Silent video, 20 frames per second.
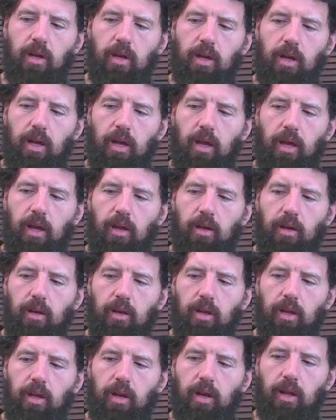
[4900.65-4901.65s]
And
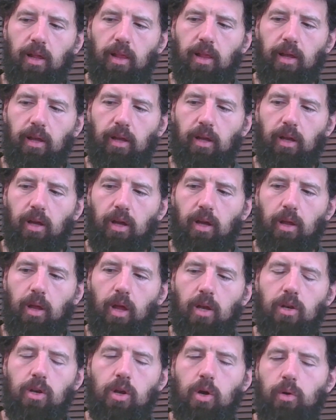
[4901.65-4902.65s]

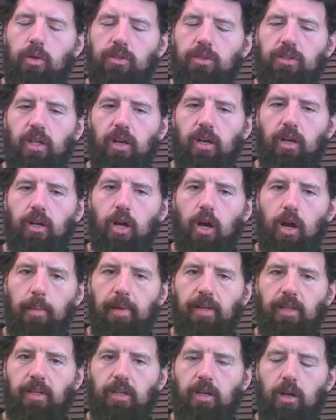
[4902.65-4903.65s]
I noticed it and
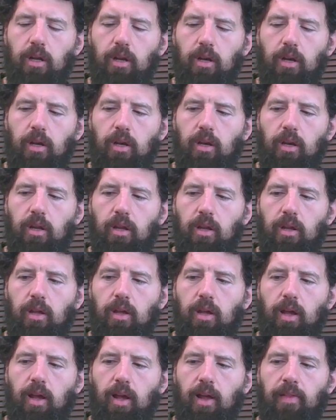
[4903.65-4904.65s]
commented on it.
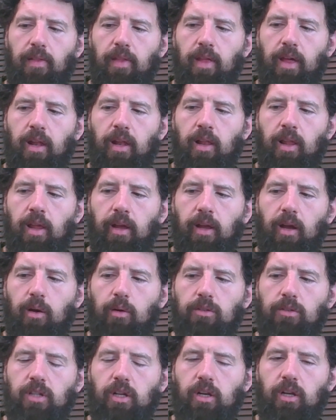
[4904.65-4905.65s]
And then like I
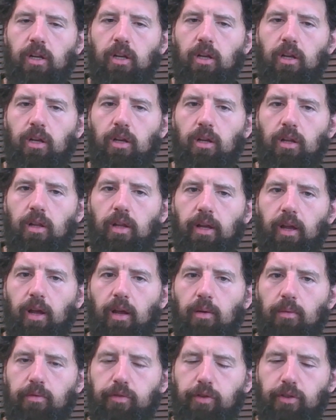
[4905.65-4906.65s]
was gonna, like,
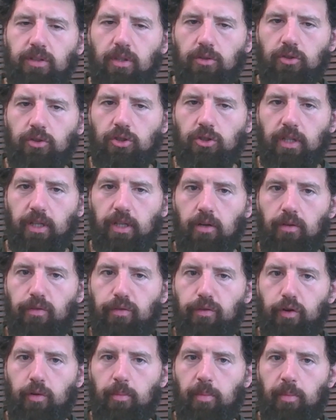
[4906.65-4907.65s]
first I was just like
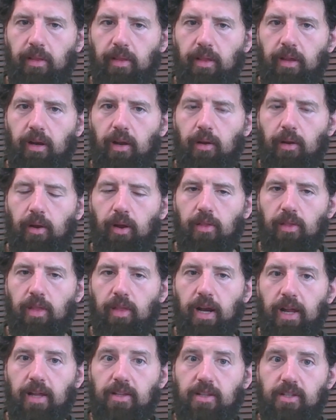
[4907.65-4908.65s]
confirming
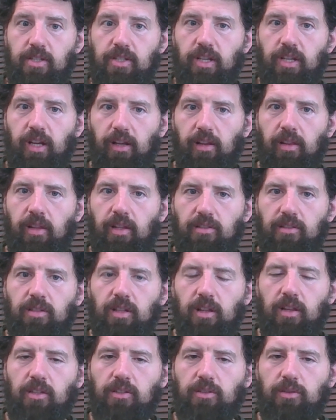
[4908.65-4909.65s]
that I had seen this
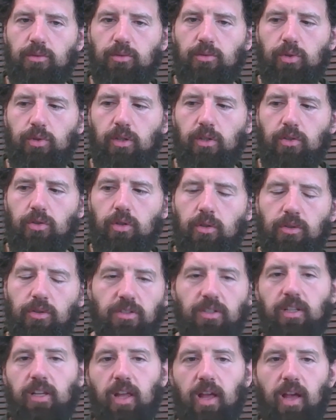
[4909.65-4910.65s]
was really true. And
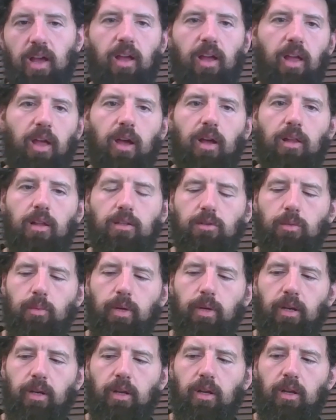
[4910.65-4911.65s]
she's like, yeah, I lost the
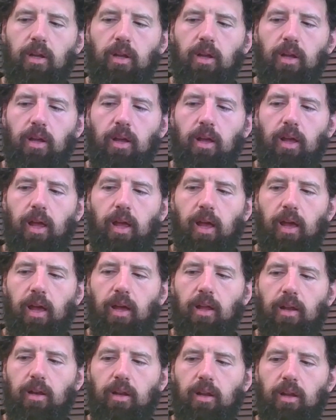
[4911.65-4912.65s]
weight.
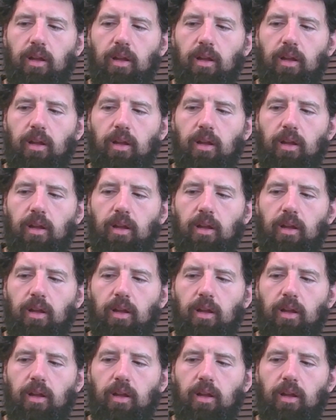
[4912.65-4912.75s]
And